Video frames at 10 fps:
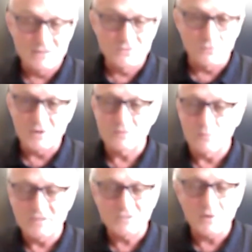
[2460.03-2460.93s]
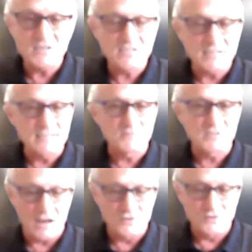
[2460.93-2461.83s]
And so we just need some
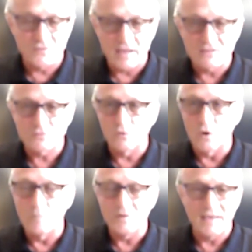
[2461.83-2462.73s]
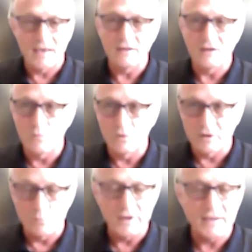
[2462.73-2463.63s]
standards for that. And so we're hoping that,
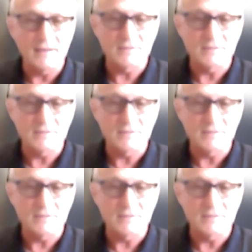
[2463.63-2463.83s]
we can get